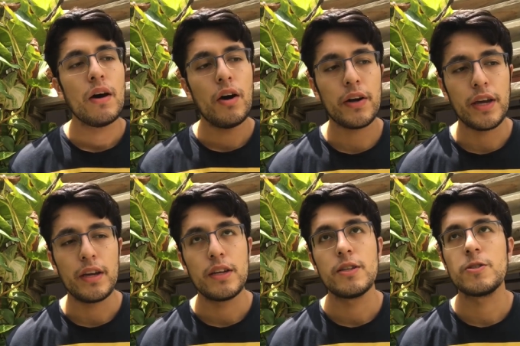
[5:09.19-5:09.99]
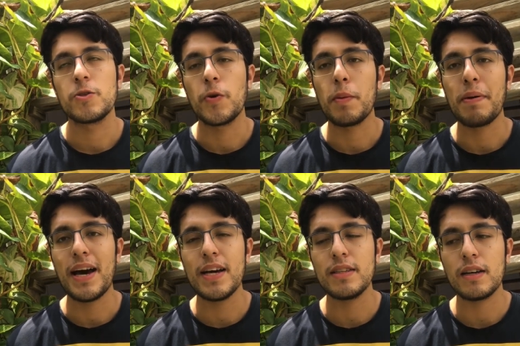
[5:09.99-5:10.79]
Okay, so the
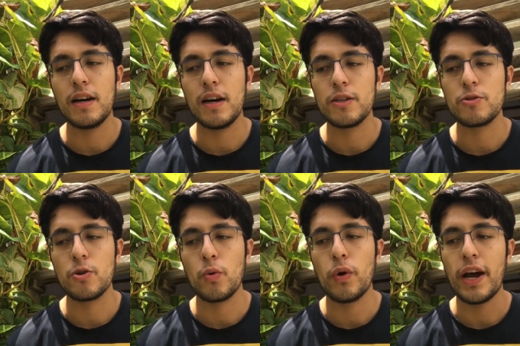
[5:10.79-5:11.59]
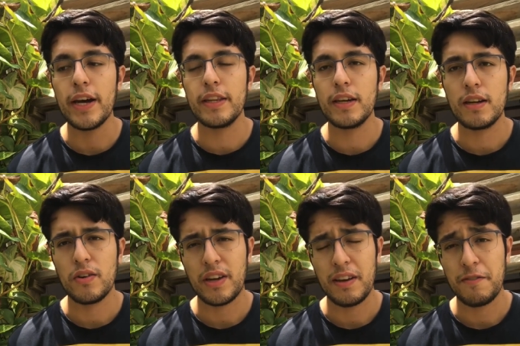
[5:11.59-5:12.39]
past, uh, so what I did,
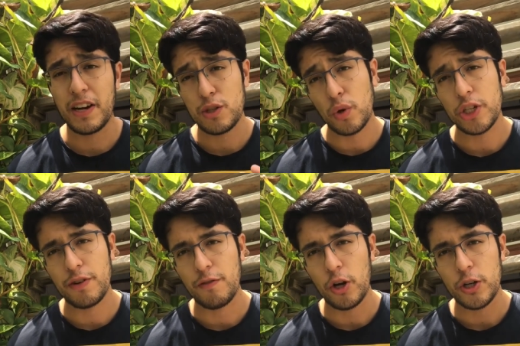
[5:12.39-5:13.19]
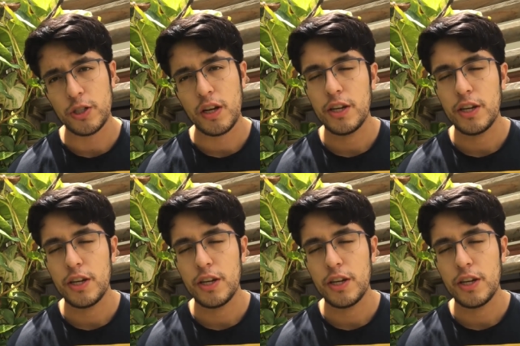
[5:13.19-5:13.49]
okay, if you guys watch our vlogs,